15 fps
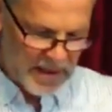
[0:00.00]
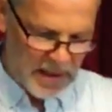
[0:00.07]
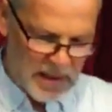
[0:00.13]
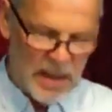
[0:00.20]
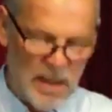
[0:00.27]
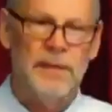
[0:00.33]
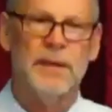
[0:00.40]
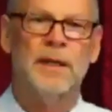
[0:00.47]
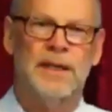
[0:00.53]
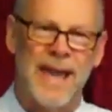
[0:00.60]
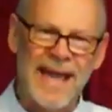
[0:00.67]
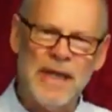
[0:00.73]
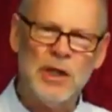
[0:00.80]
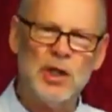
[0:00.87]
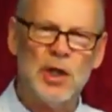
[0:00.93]
the
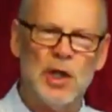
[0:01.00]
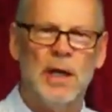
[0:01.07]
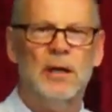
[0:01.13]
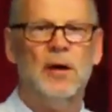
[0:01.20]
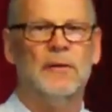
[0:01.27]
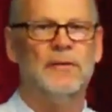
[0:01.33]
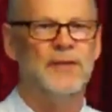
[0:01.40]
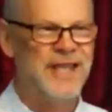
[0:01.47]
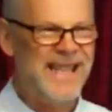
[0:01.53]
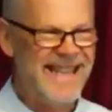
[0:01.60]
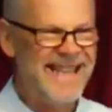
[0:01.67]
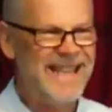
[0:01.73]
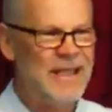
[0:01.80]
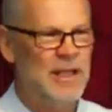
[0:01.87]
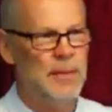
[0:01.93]
danger of
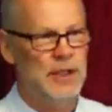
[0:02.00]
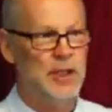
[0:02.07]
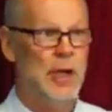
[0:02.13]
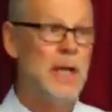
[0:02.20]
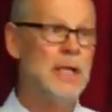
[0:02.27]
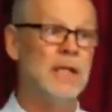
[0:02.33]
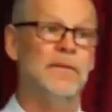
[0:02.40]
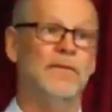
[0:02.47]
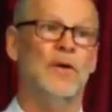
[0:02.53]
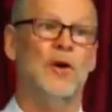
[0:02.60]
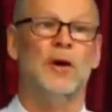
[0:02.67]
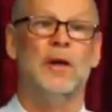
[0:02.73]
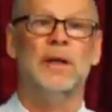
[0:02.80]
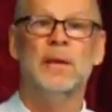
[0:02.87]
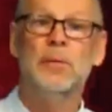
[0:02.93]
seeking to be
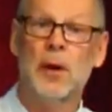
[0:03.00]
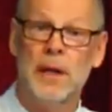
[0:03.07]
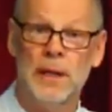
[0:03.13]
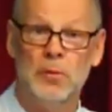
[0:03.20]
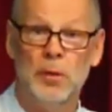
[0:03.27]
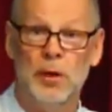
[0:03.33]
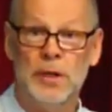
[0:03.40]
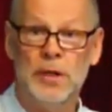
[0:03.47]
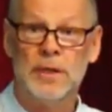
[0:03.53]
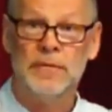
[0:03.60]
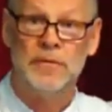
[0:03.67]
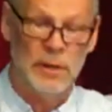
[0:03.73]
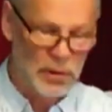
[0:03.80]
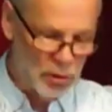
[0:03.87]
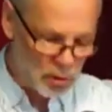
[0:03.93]
justified by the works of the
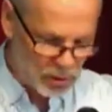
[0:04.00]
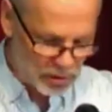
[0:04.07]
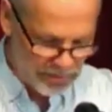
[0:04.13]
law,